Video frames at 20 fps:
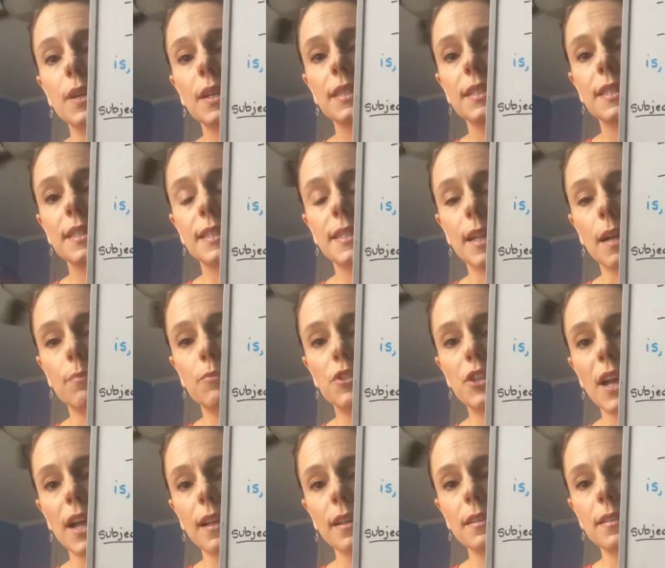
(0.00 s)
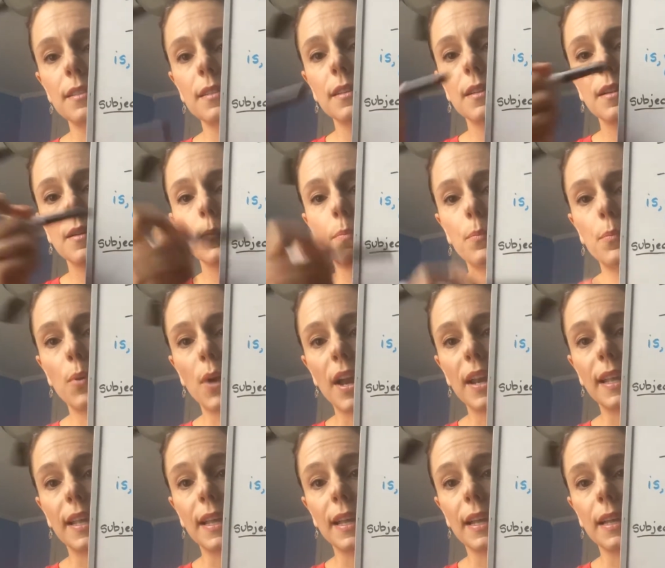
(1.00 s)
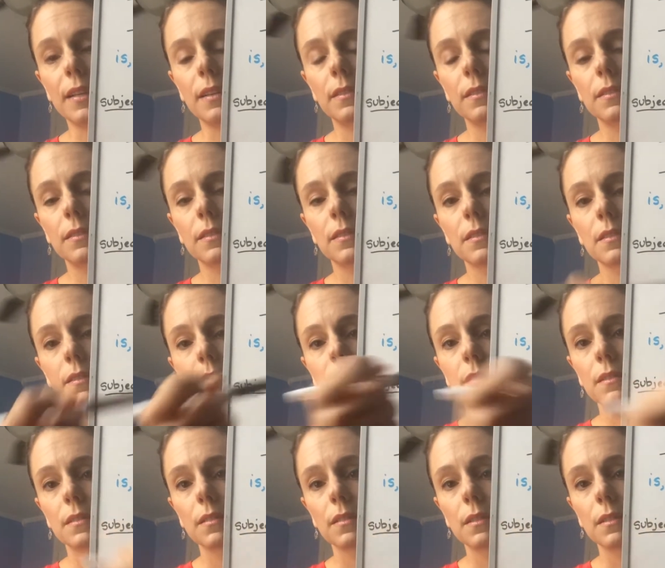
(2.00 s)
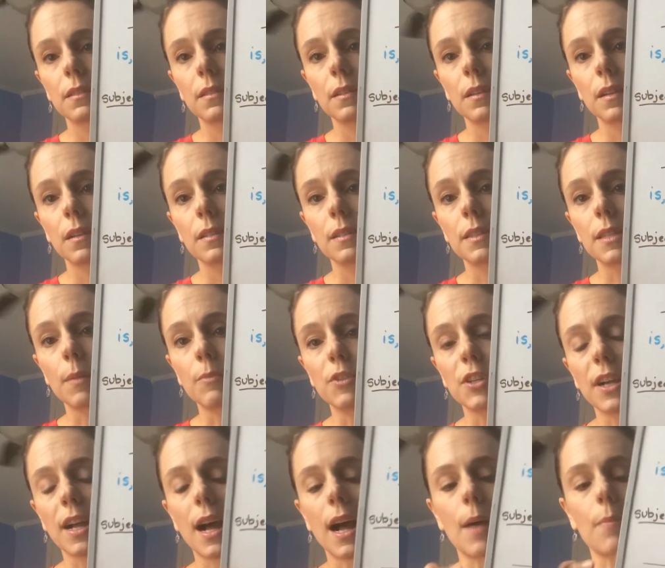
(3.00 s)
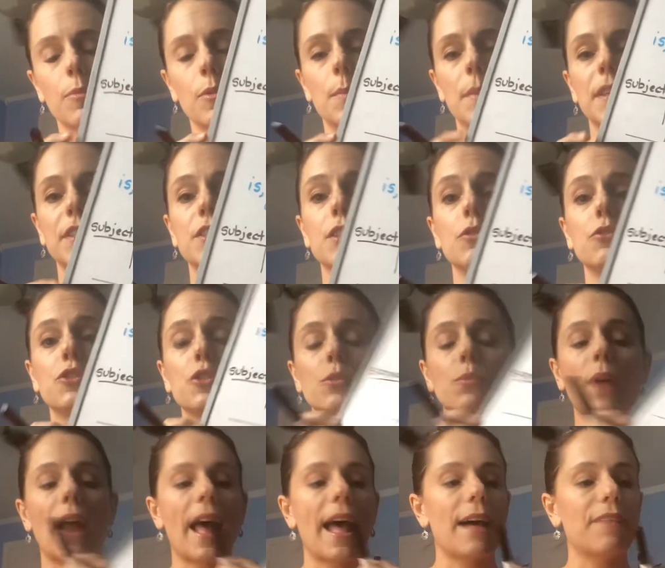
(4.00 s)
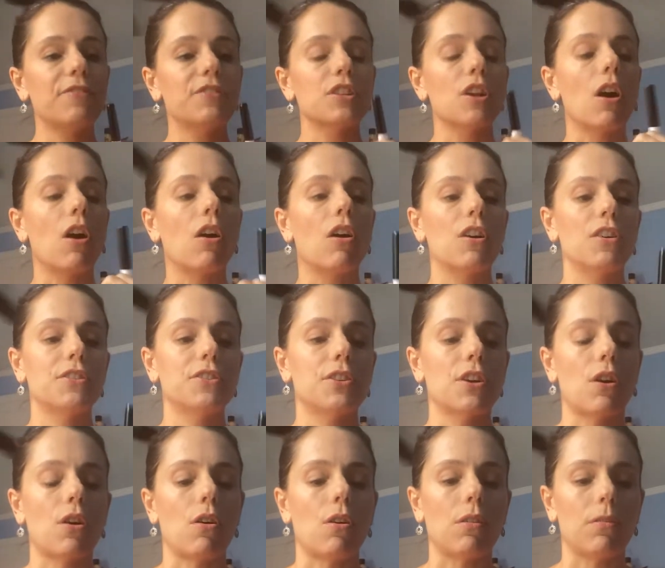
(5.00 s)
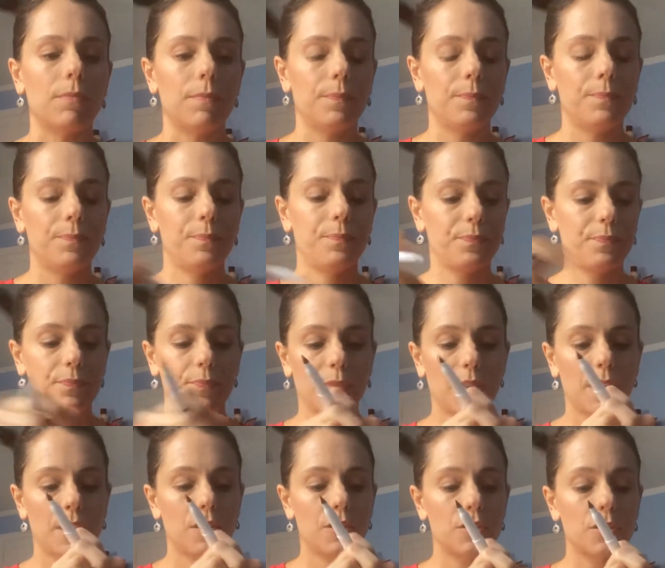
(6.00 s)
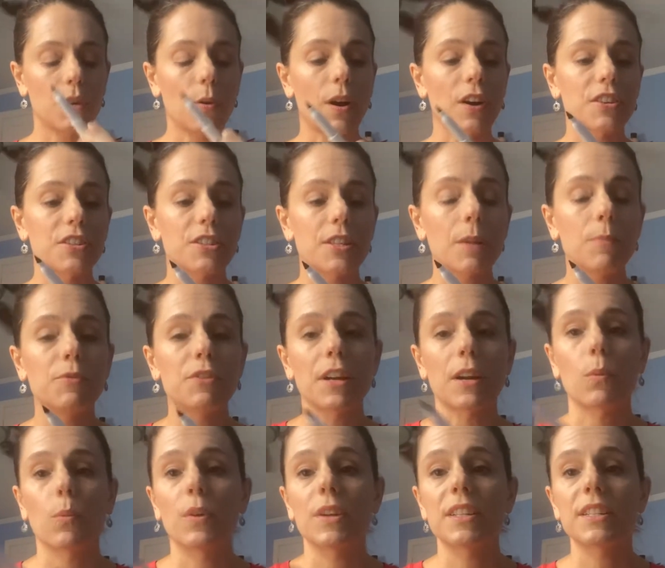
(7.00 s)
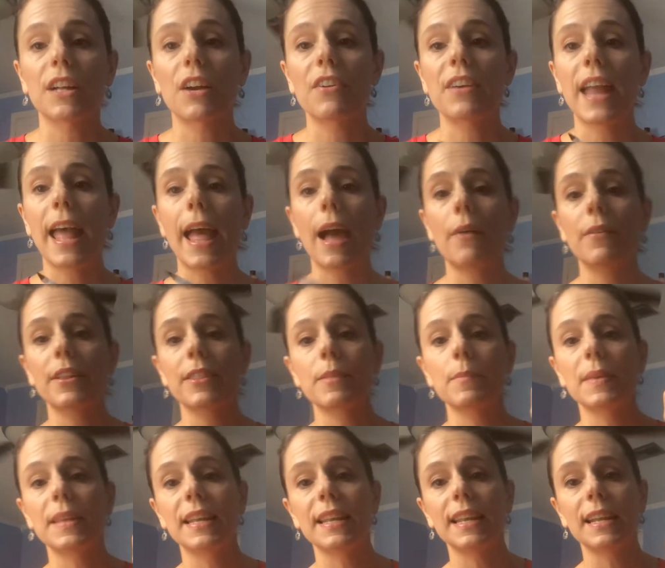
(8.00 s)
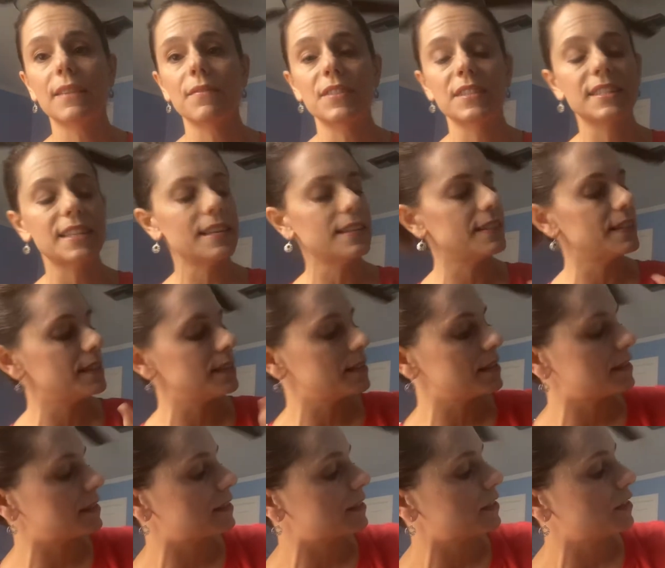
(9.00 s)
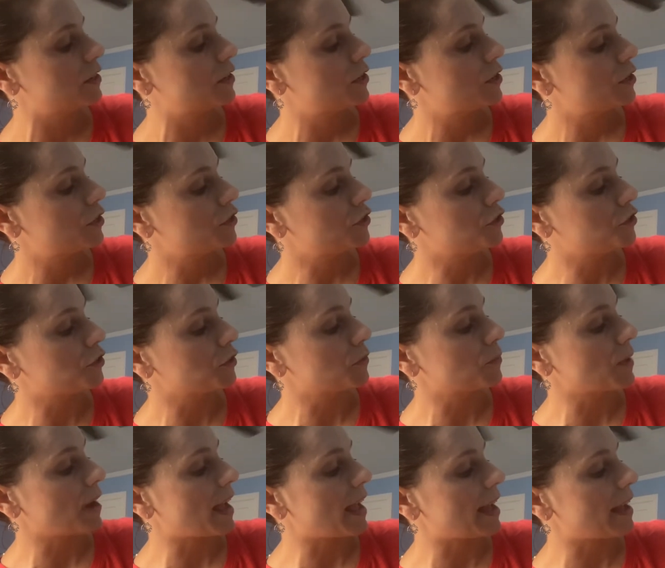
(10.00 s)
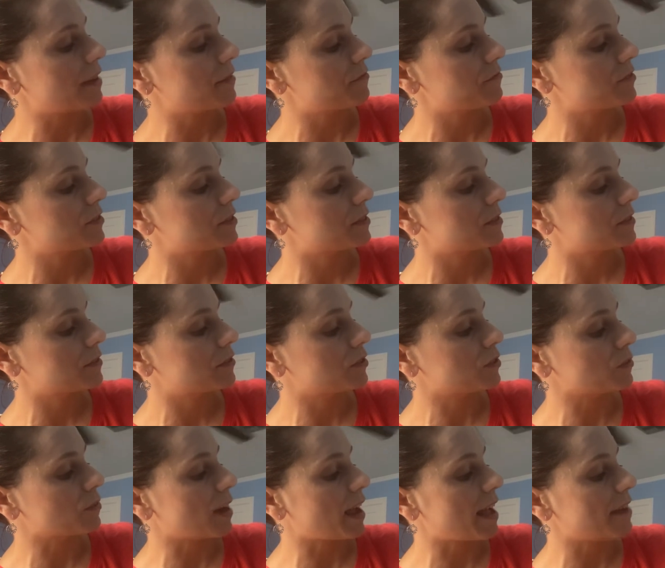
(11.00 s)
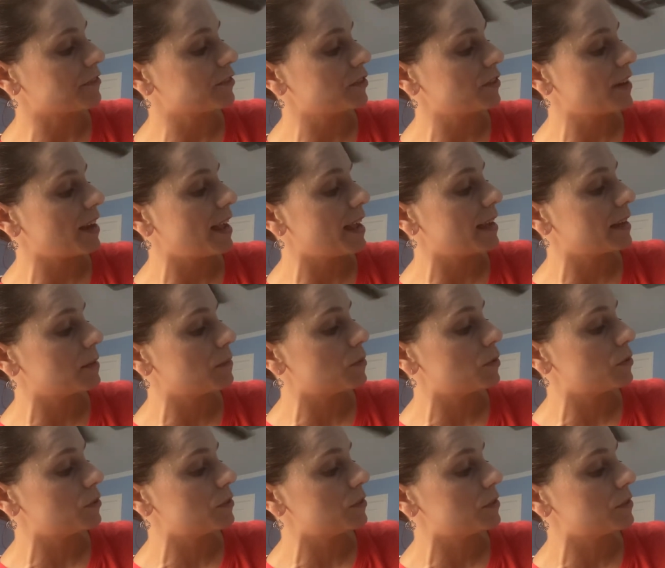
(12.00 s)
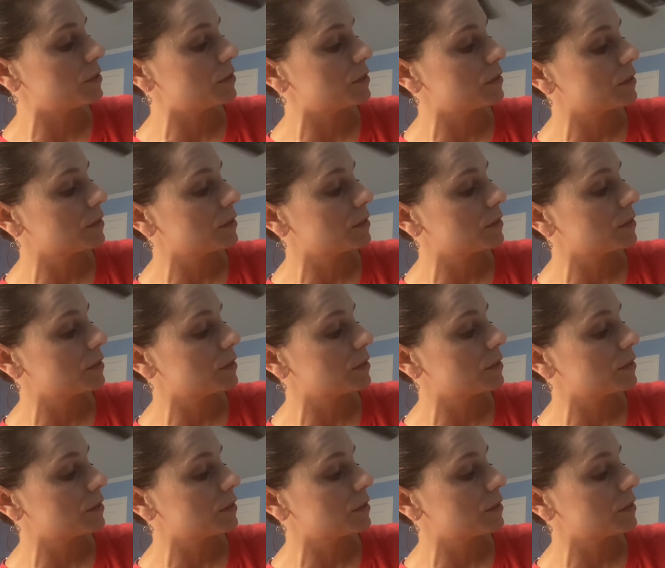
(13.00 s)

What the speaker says: subject, predicate, subject complement. So giraffes are tall. So our subject, what is our noun at the beginning of the sentence? Giraffes. Giraffes are animals,